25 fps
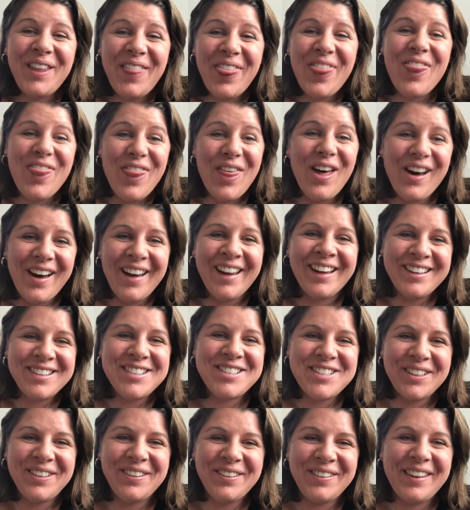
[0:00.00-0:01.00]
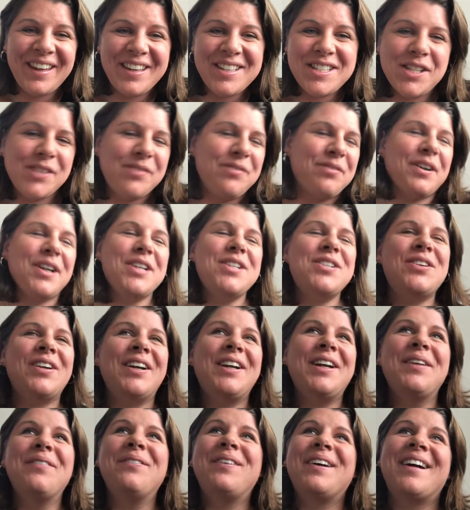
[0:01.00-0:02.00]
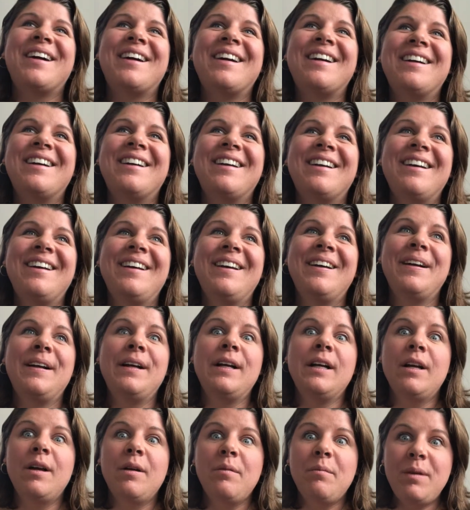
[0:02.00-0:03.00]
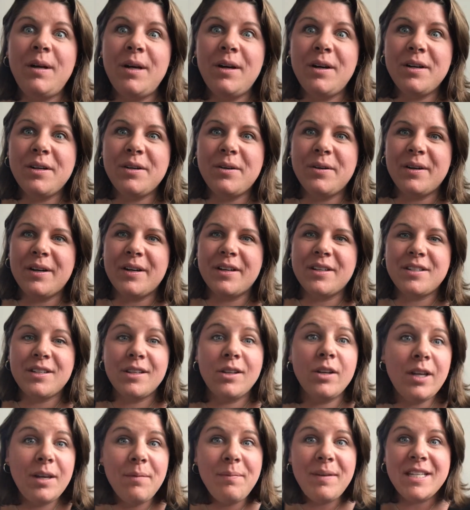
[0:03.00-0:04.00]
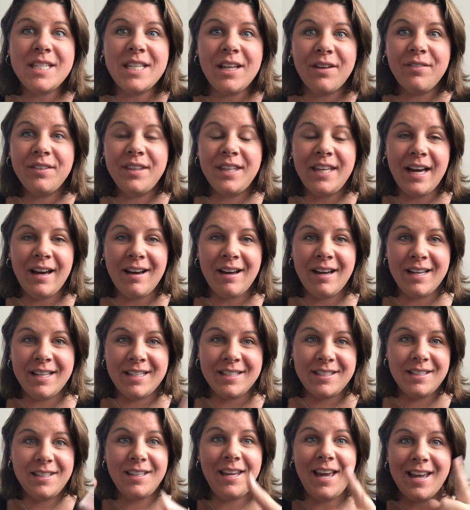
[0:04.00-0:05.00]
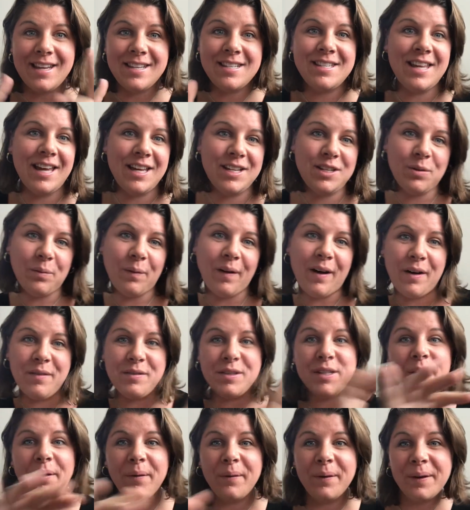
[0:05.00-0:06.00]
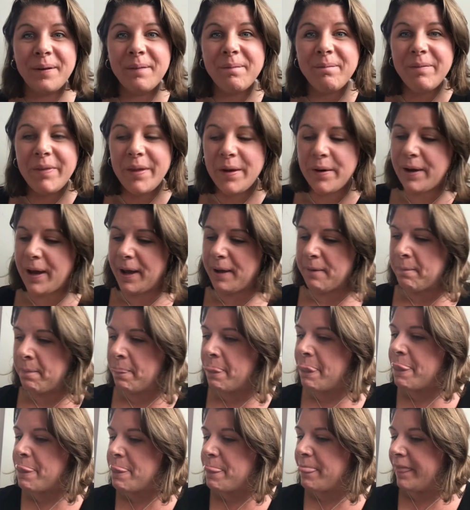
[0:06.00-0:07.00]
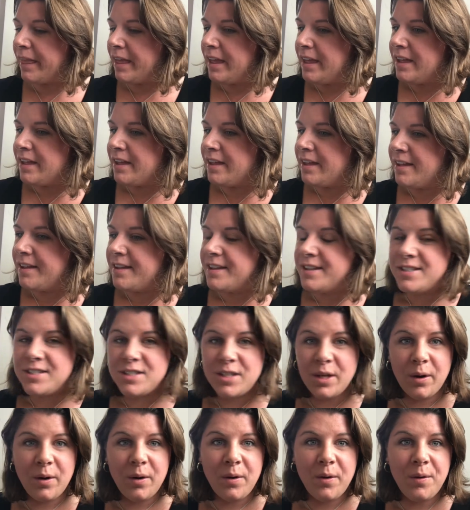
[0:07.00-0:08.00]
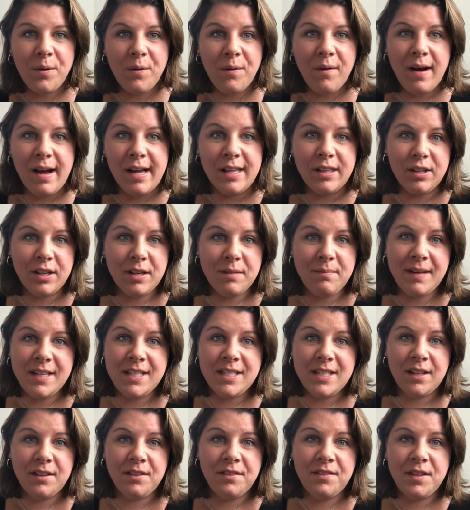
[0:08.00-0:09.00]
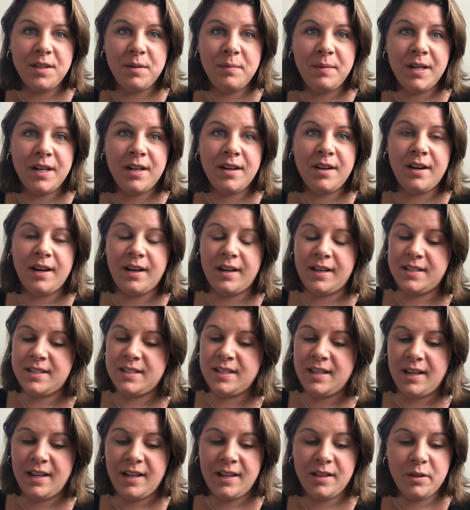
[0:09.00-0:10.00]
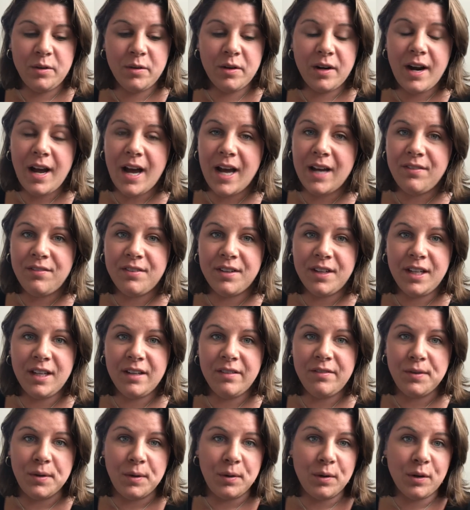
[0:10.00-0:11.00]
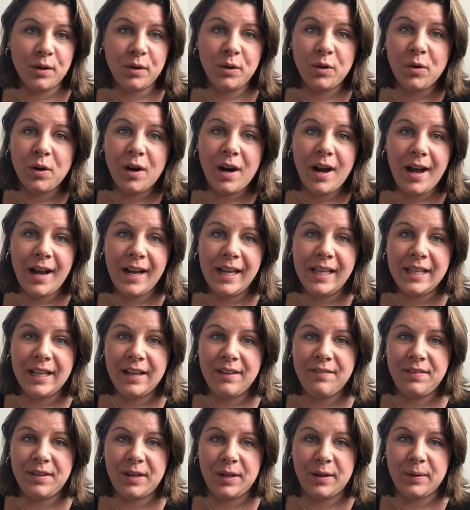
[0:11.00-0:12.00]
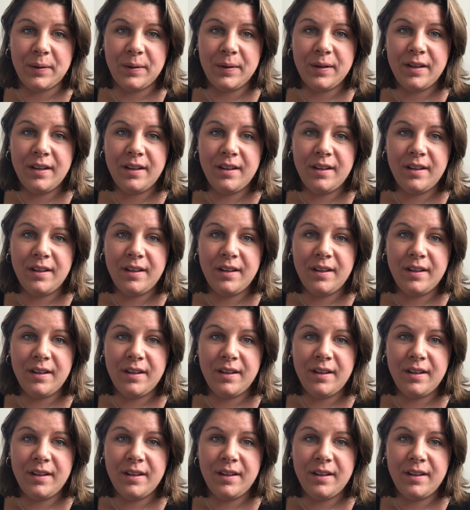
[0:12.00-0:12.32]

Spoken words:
Thought too. That's the frustrating part. Mirror course, looking myself in the eyes. Yes, that's where I was going. Okay. So I look at myself in the mirror and I say, "Laura, I forgive you," or "Laura, I love you."